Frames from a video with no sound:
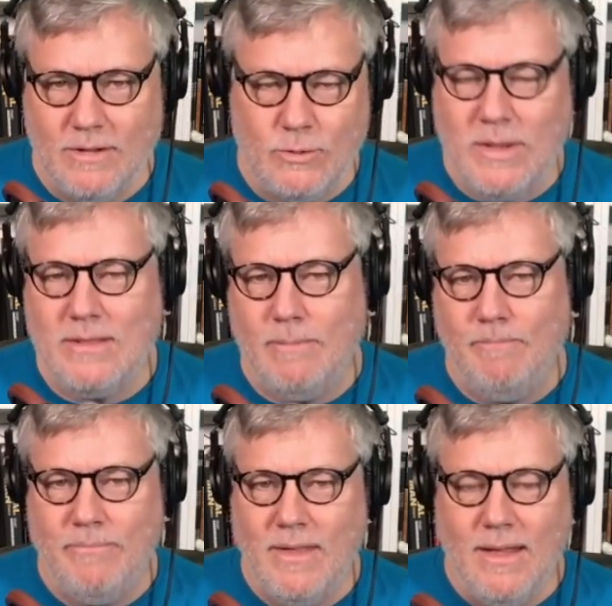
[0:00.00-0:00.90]
Tweet them
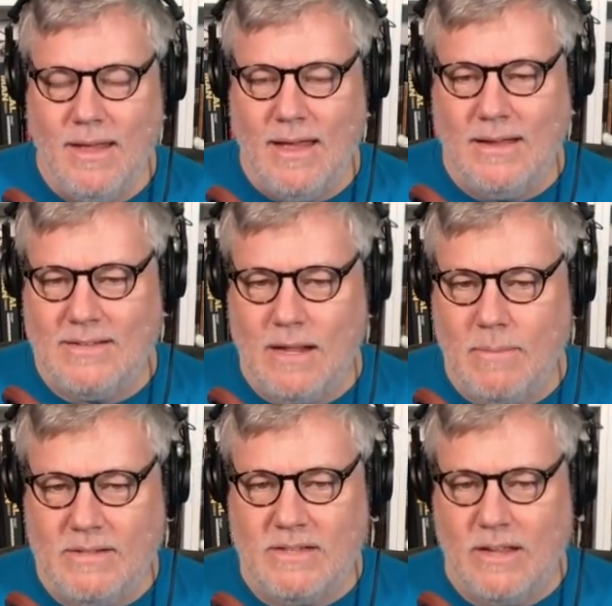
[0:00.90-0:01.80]
and tell them
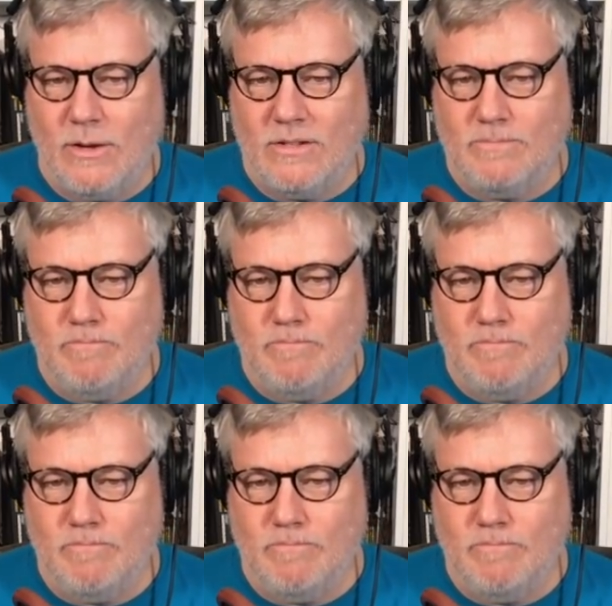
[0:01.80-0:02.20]
I sent you because,